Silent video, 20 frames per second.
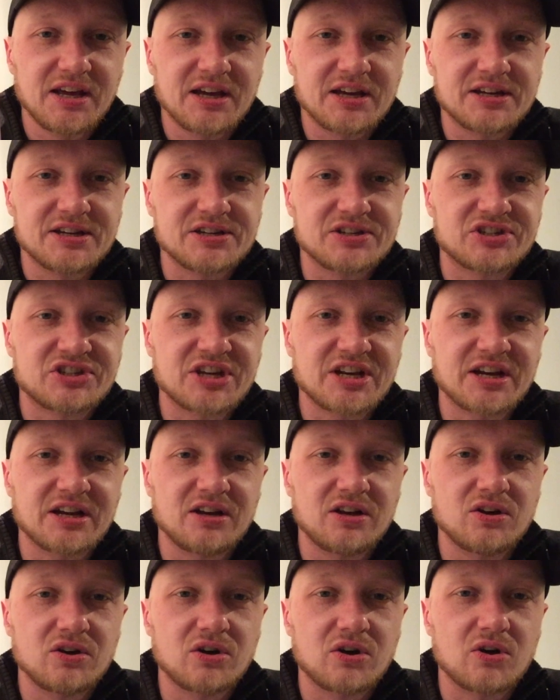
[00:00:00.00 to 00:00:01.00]
Sega
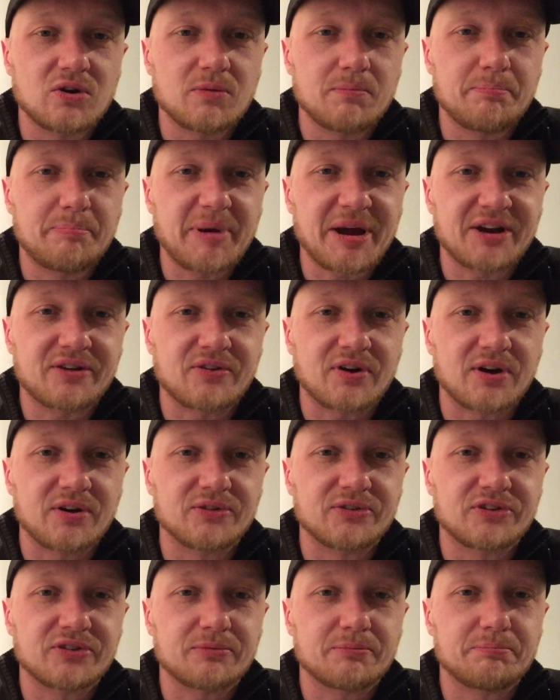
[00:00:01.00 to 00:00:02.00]
logo,
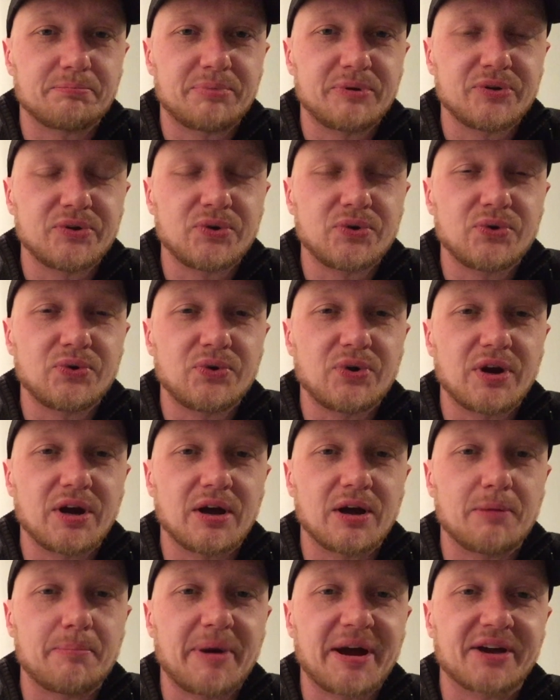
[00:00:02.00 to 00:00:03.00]
background blue,
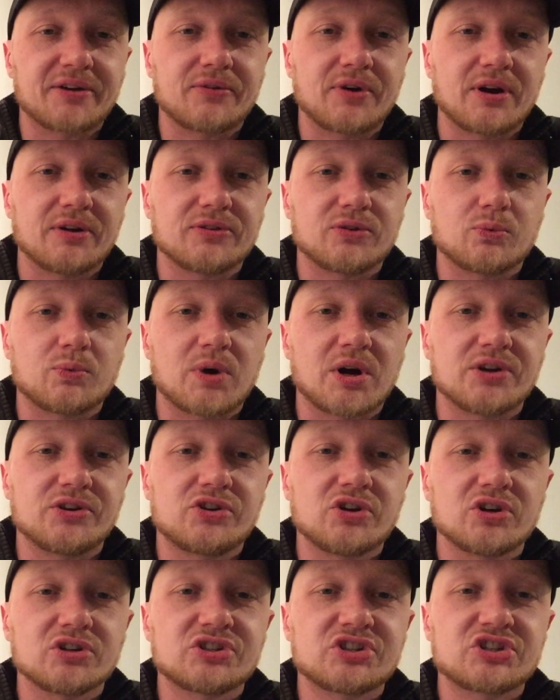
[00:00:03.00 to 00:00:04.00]
background white
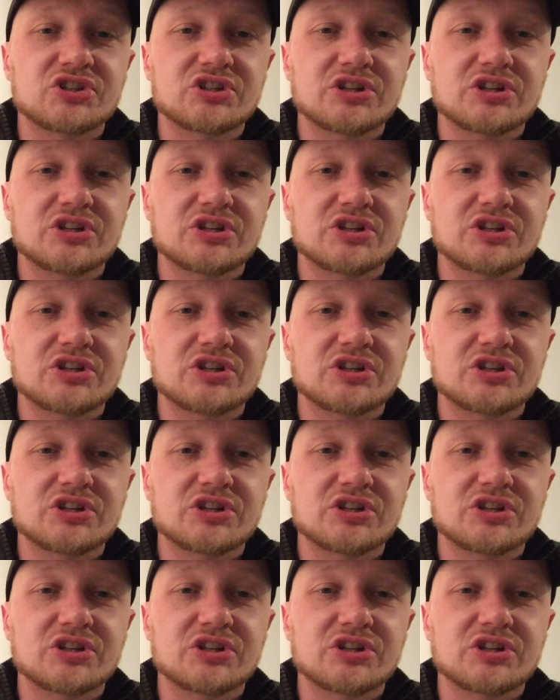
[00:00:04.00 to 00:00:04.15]
dots.